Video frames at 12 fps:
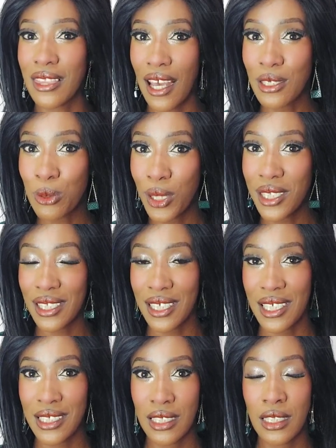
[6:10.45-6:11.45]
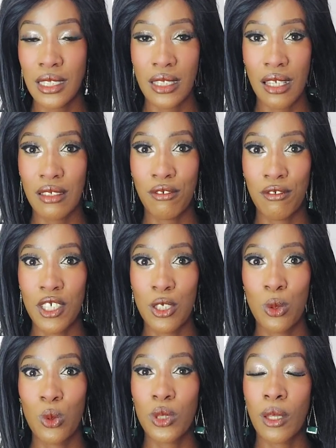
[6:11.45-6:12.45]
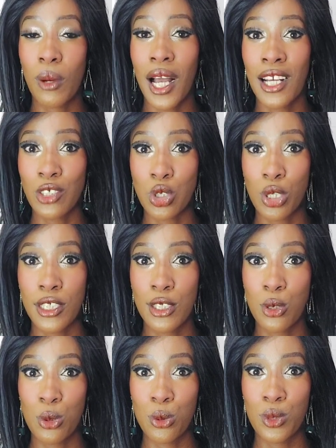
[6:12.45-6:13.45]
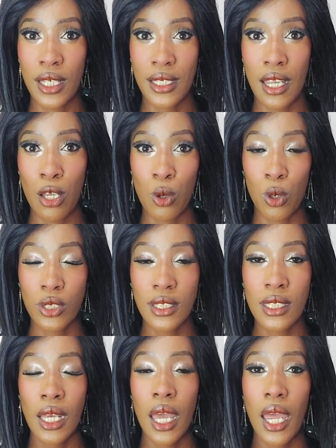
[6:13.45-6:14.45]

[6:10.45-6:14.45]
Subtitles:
That one that I did in that video, there were actually two that I got,